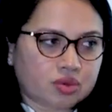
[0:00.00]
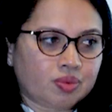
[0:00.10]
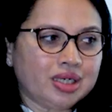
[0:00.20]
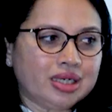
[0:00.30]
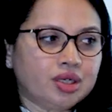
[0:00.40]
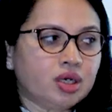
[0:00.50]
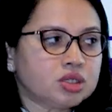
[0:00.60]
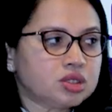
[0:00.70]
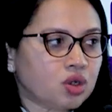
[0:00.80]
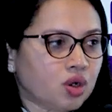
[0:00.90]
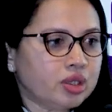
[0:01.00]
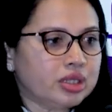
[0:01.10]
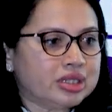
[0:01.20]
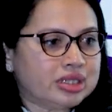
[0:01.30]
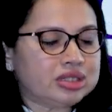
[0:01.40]
but it does not
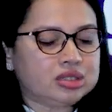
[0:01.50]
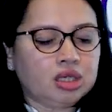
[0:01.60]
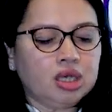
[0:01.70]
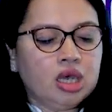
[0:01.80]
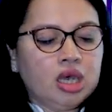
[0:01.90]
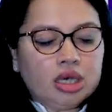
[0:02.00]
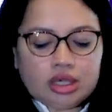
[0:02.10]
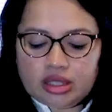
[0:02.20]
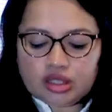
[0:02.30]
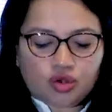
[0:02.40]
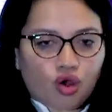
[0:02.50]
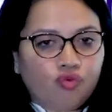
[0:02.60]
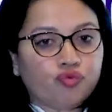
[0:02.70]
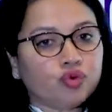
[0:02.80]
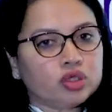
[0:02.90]
increase the risk of
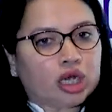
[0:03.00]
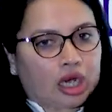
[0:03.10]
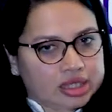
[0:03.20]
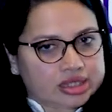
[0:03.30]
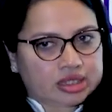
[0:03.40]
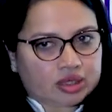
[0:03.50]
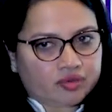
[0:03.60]
foot ulcer.